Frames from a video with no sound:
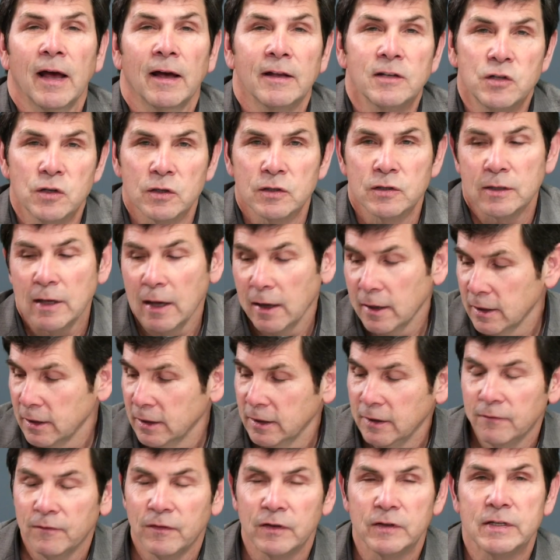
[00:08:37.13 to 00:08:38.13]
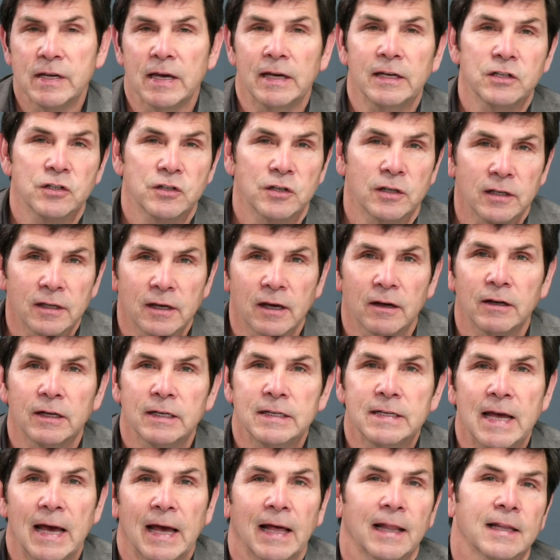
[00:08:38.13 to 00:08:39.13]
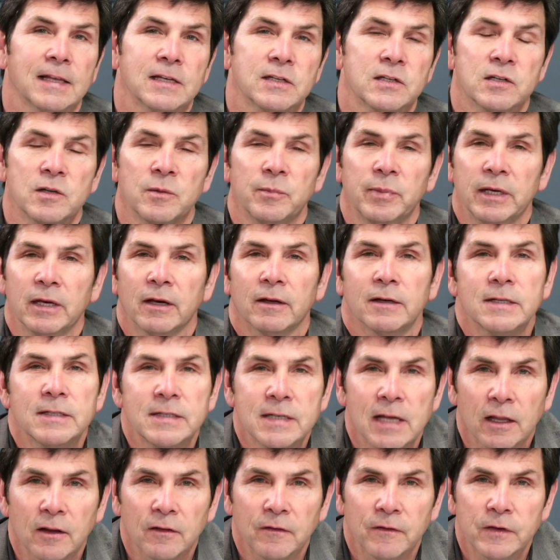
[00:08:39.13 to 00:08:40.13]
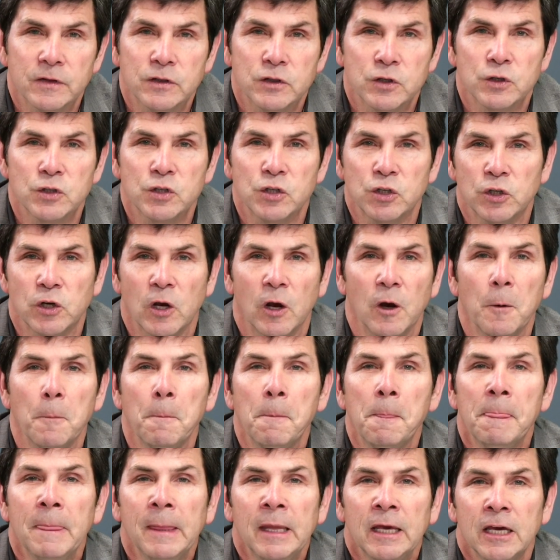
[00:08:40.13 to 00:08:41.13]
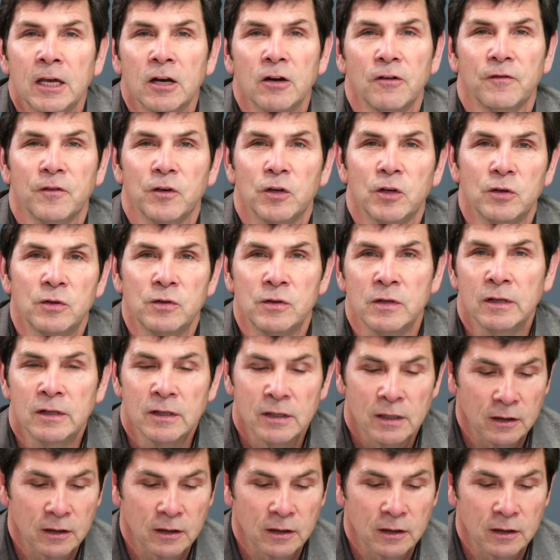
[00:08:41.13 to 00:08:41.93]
I just got an invitation to go to Dallas to be on a television show, interviewed.